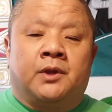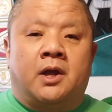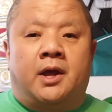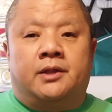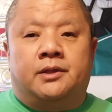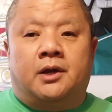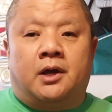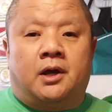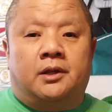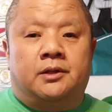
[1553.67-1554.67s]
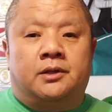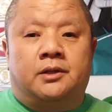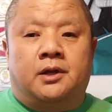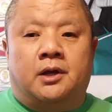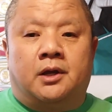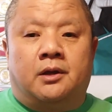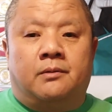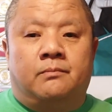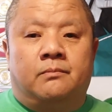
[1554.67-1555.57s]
and the the